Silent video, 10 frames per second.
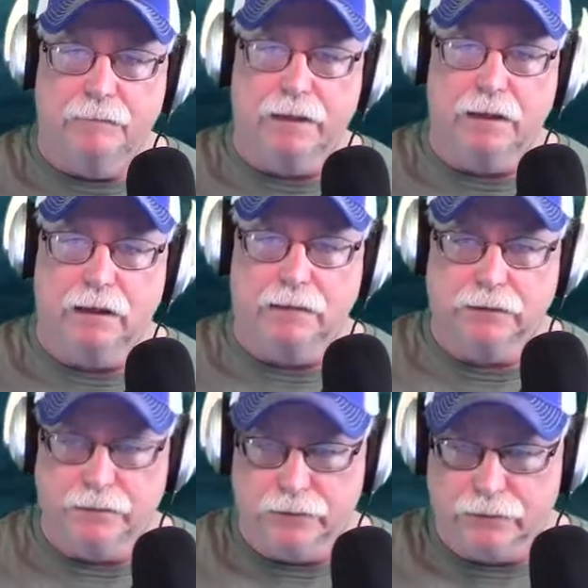
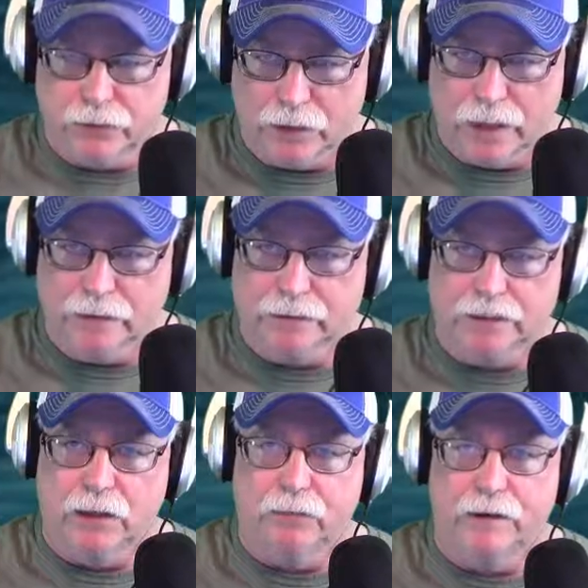because they're trying to
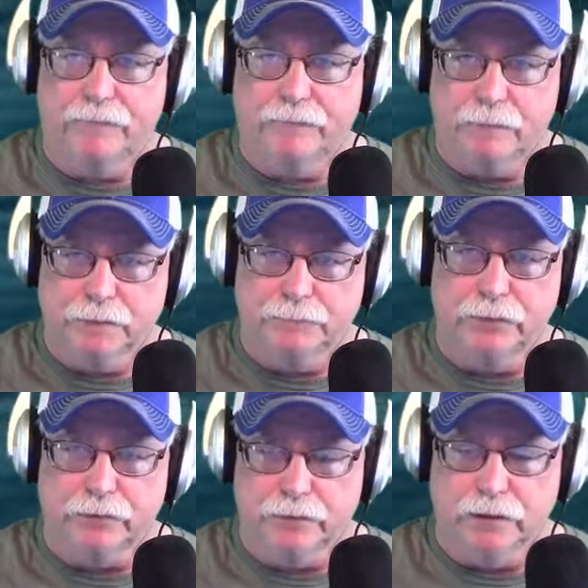stay away from
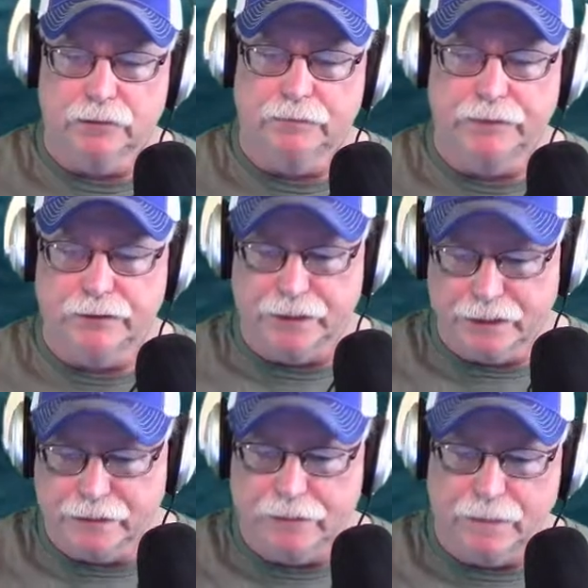spooking those fish
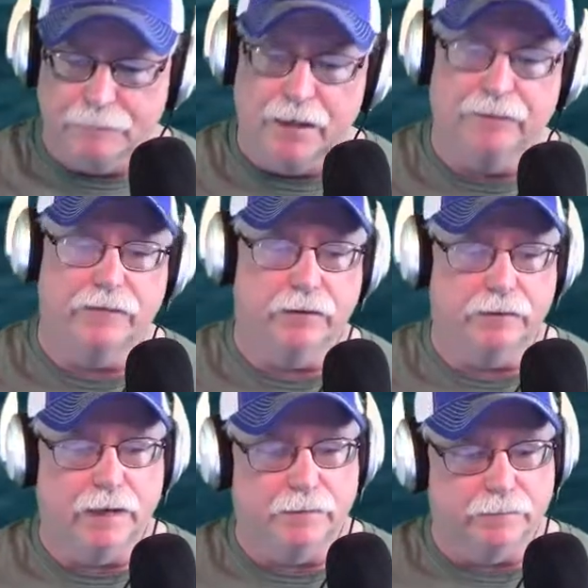and getting that bait
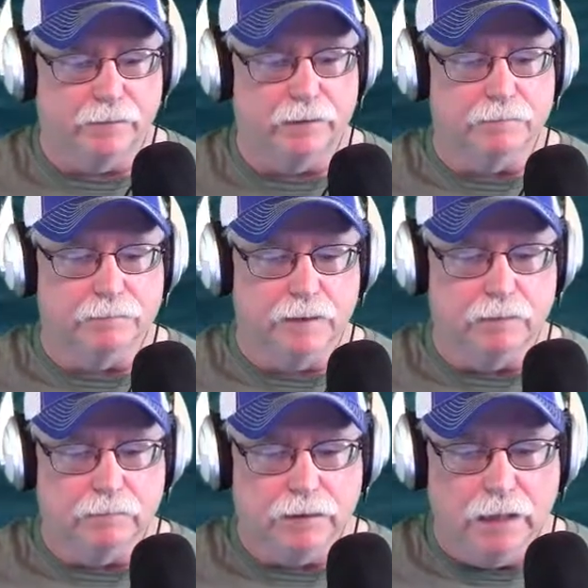further out in front of the
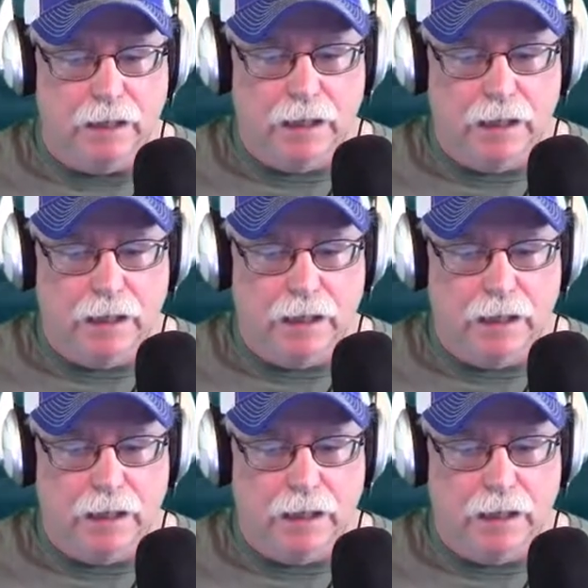boat.